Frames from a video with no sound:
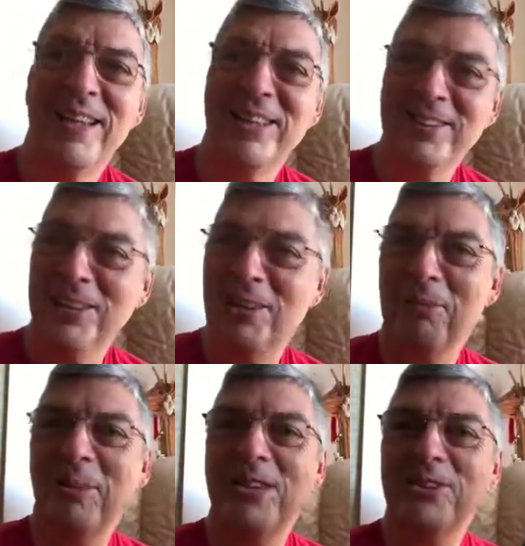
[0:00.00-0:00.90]
Isn't that an
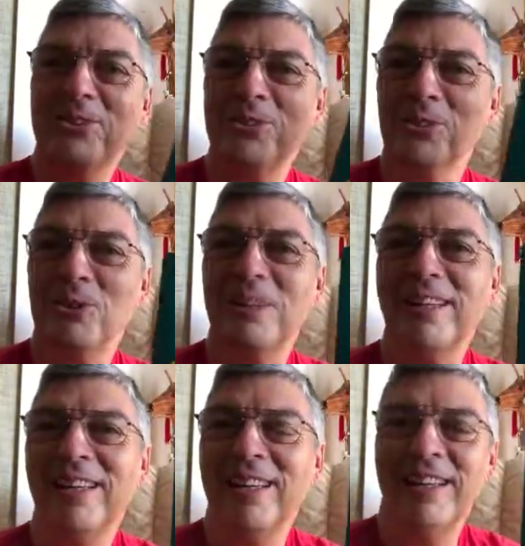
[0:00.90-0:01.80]
amazing story?
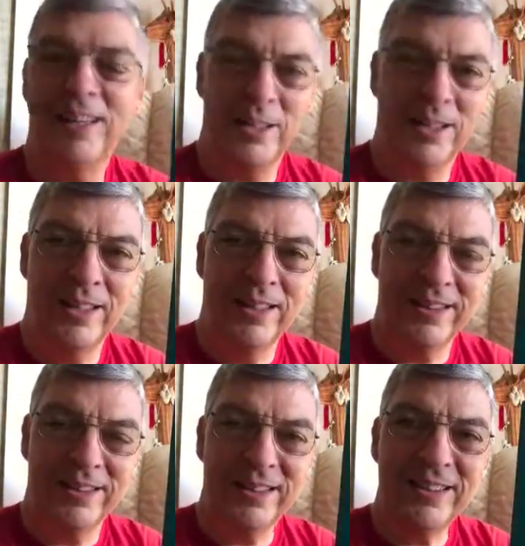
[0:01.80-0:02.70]

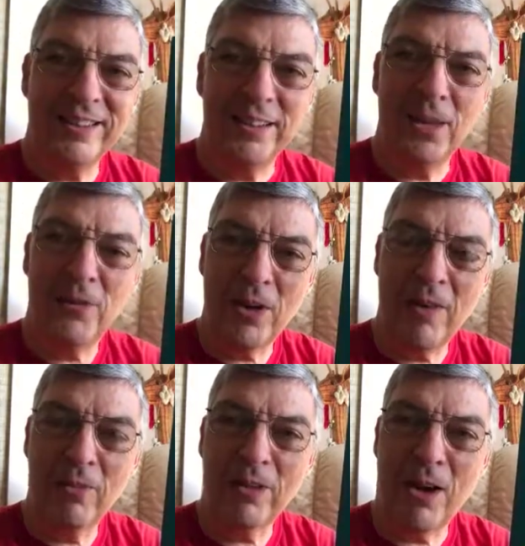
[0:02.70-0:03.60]
Yeah, if you
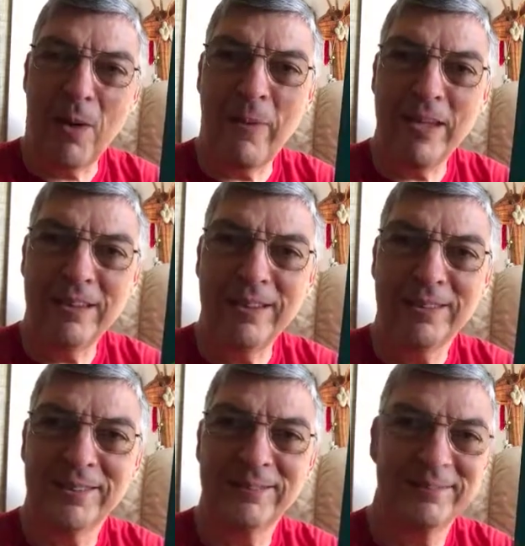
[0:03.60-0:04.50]
have a comment,
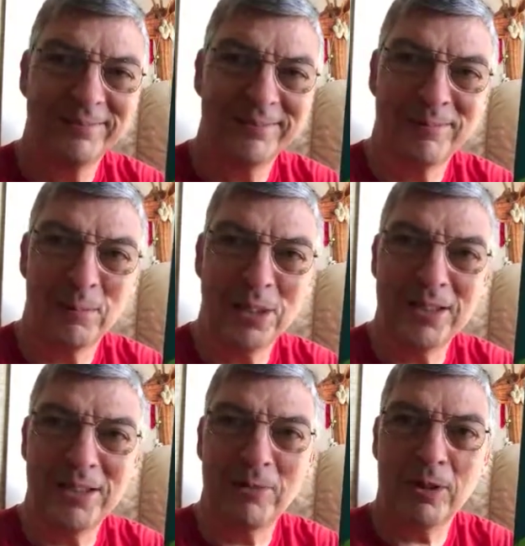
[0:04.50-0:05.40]

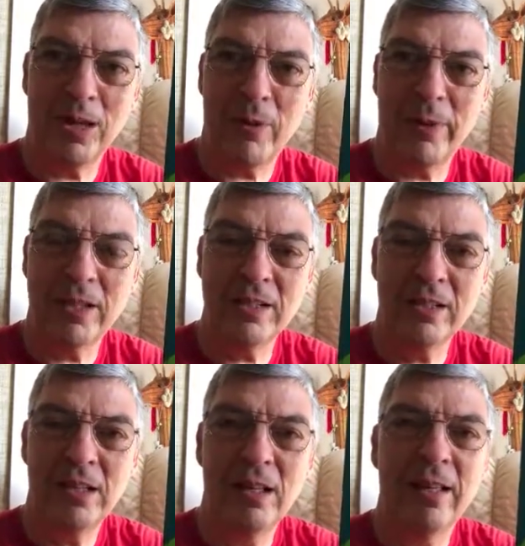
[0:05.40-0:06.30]
please leave a comment.
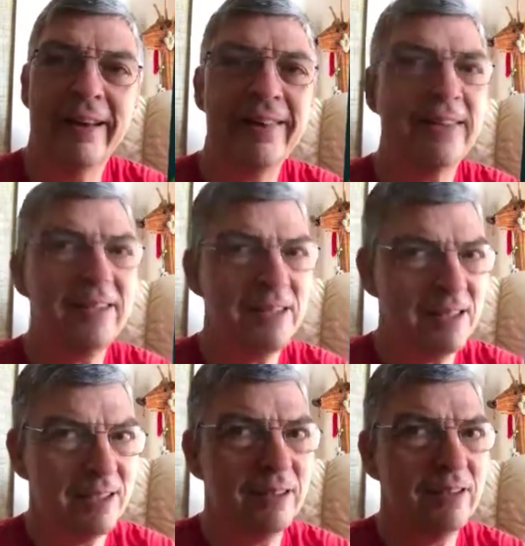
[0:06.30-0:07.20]
I think
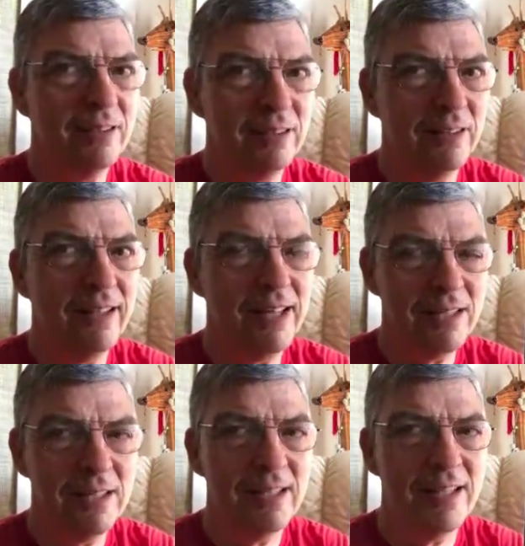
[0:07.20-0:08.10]
there's a good
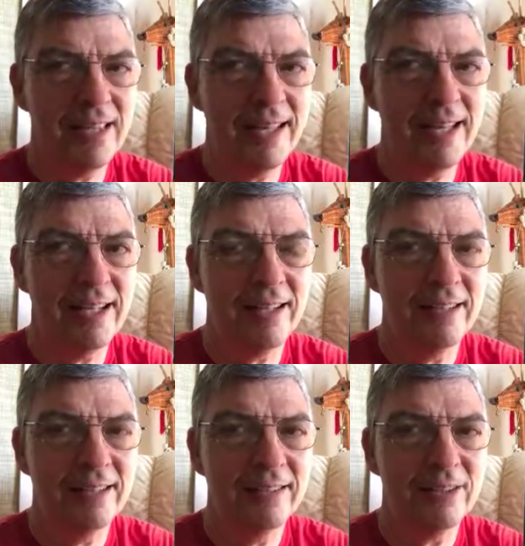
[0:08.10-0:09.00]
lesson in that
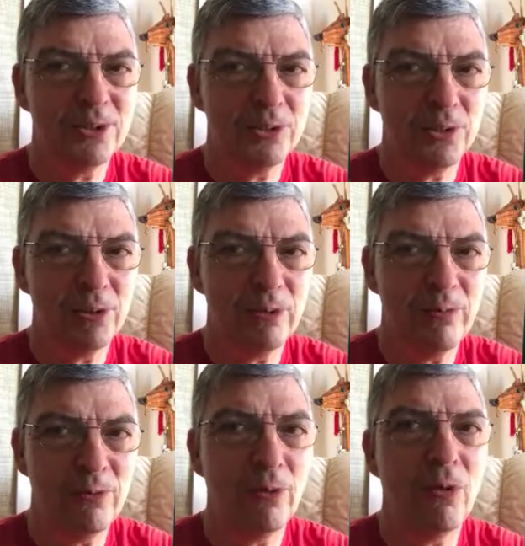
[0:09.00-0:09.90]
story
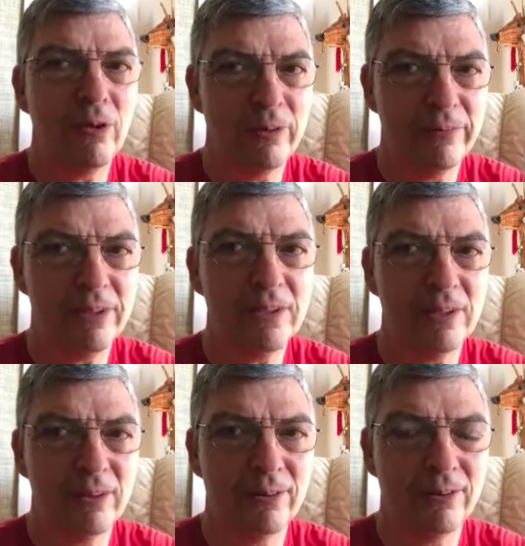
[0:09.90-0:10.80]
for all of us
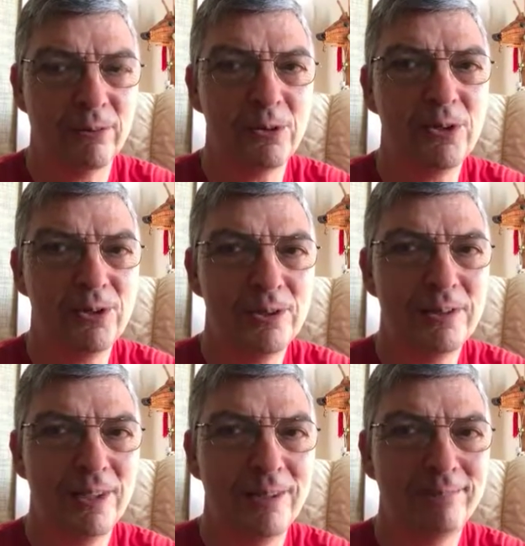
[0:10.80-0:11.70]
to learn, wouldn't you
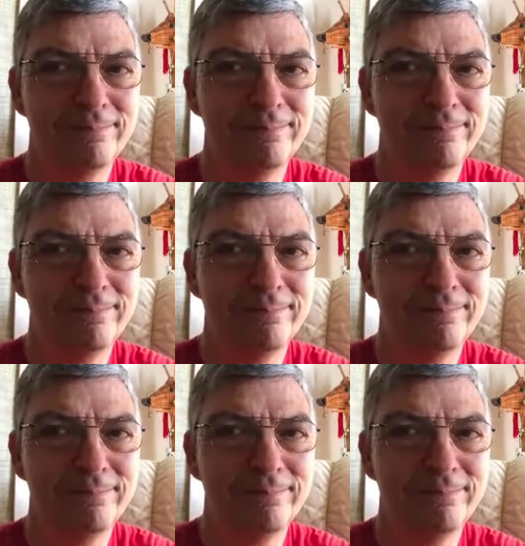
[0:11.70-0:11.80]
say?